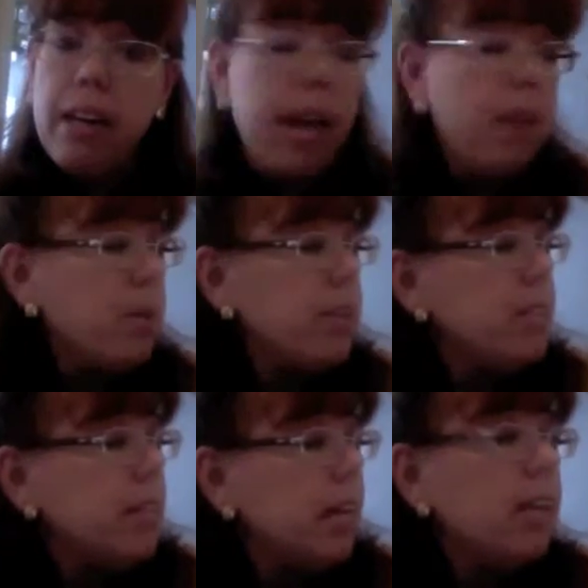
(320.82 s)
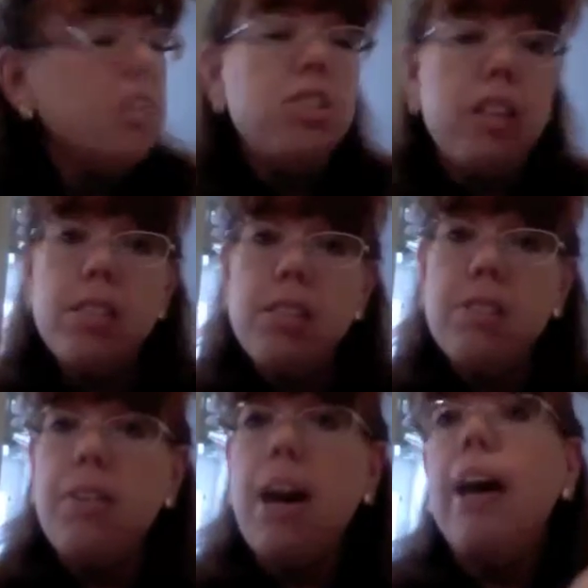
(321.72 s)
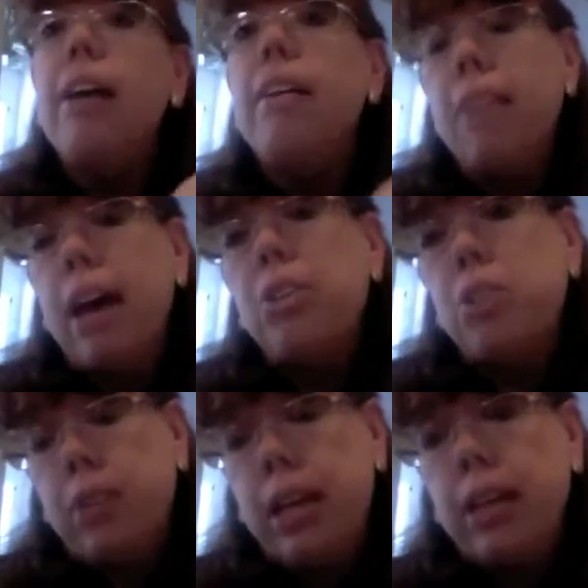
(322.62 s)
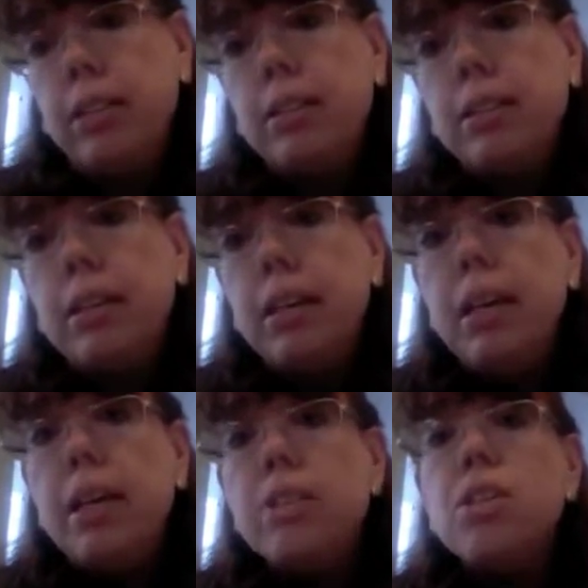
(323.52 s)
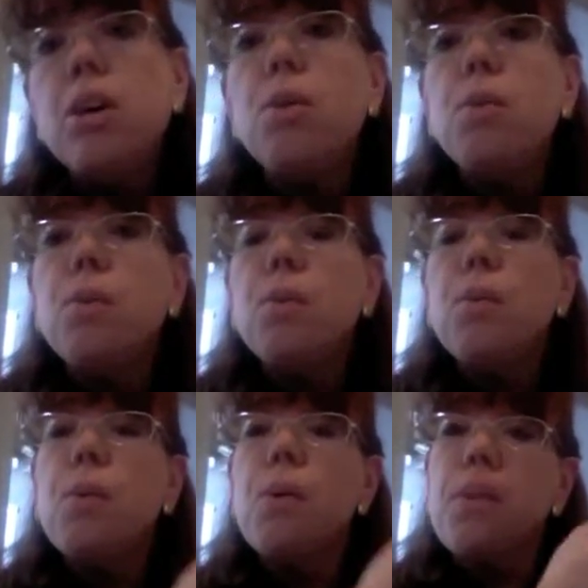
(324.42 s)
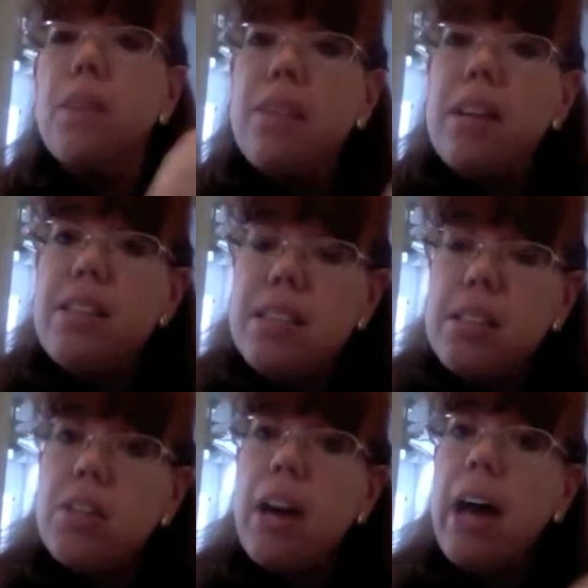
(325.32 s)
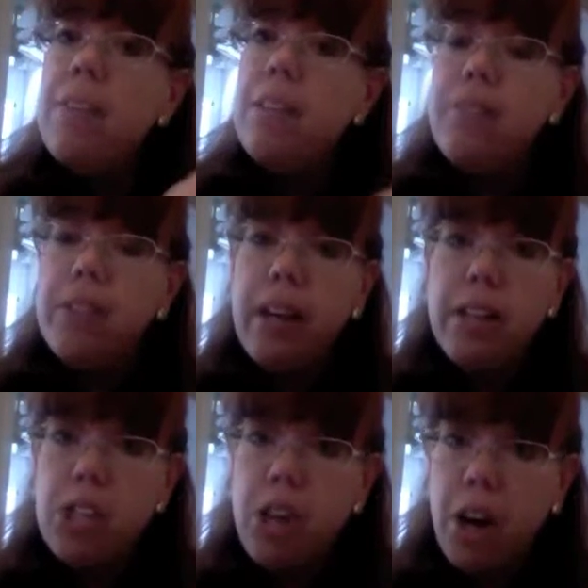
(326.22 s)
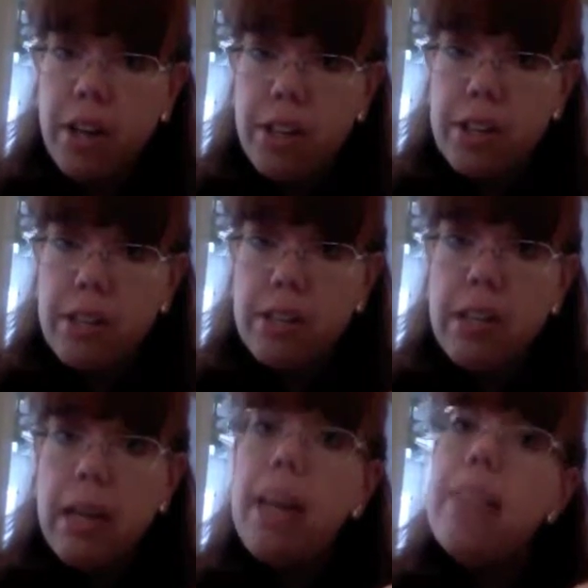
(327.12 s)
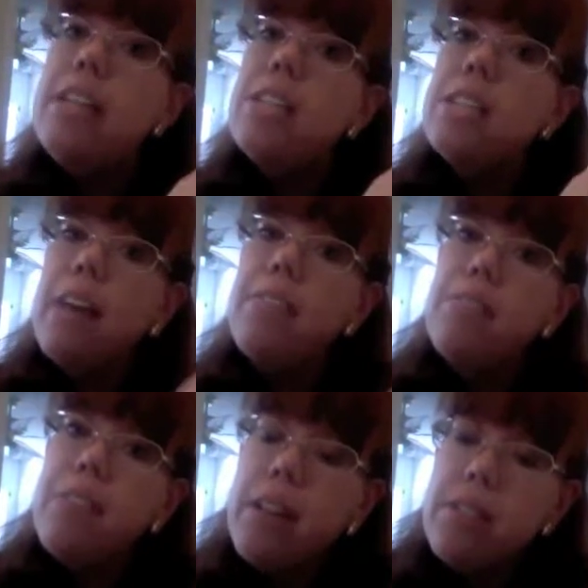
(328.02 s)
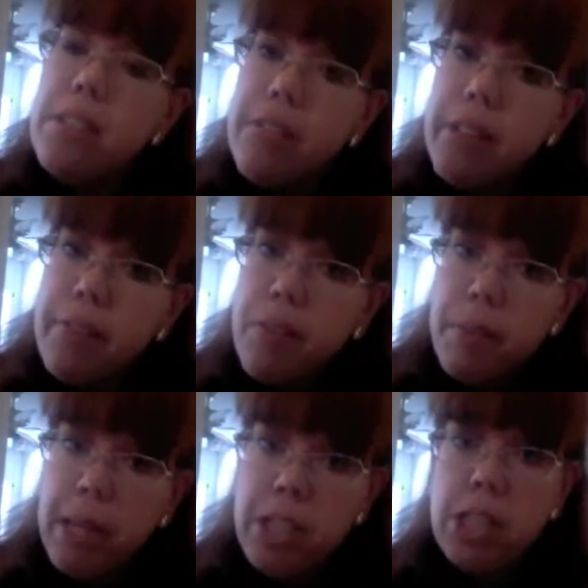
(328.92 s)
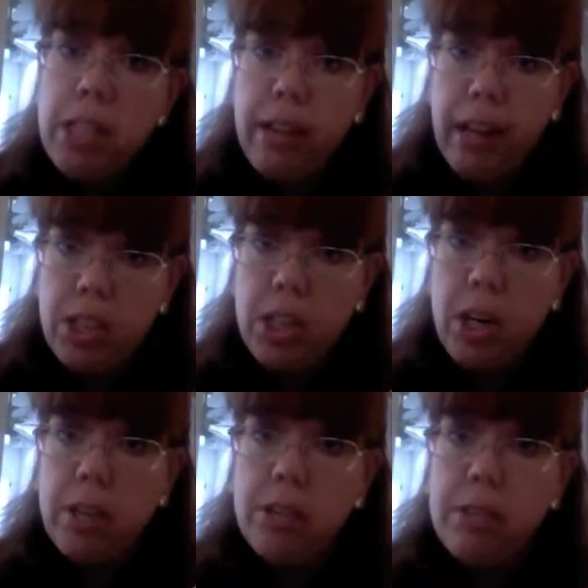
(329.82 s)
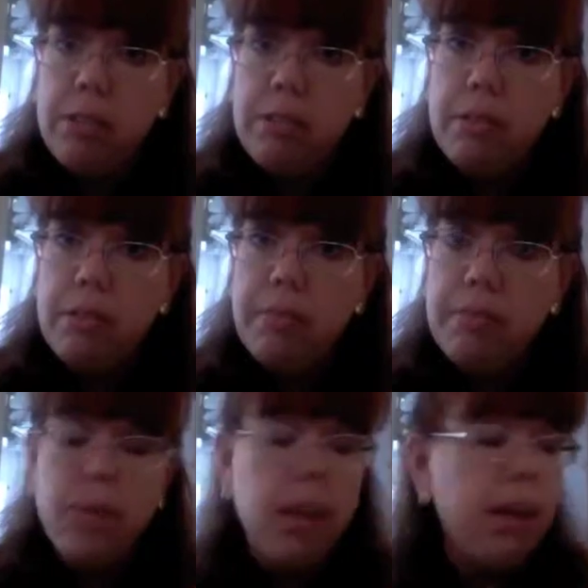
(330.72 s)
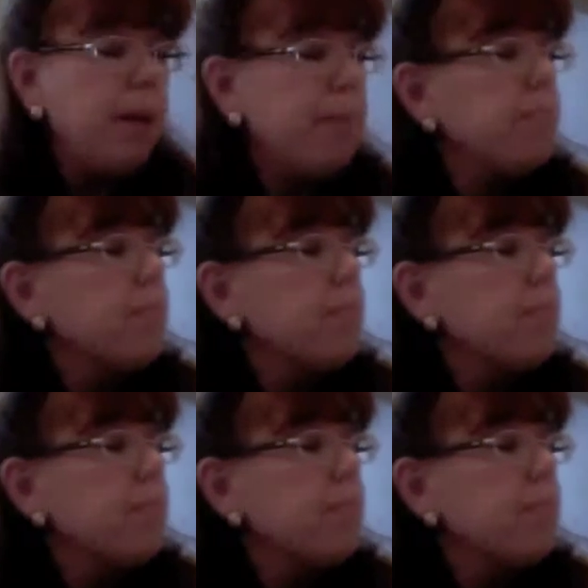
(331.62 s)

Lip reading: and once again justify that trait. So they still are having to fill out a chart. They just have to fill out different information in that chart, okay?